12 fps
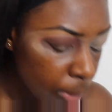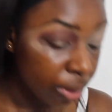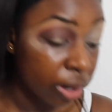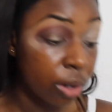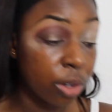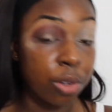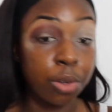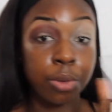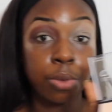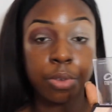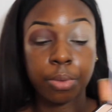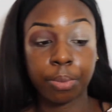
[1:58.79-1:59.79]
Then I'm going to
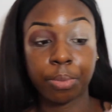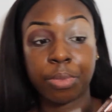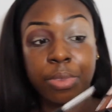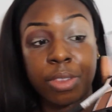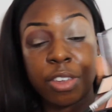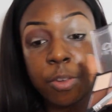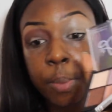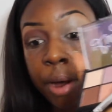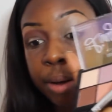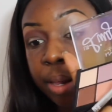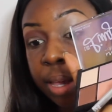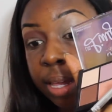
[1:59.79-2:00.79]
use this
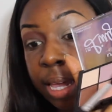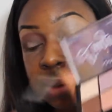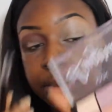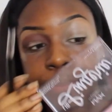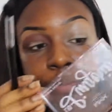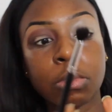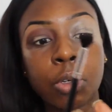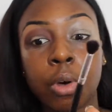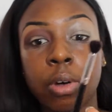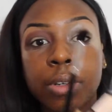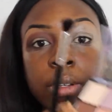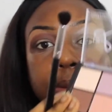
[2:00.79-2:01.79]
brown here again. Oh
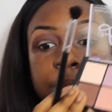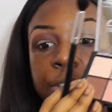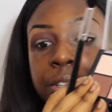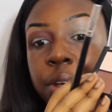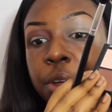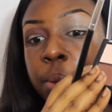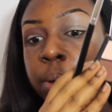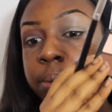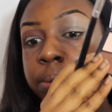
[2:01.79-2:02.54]
god, in the shade.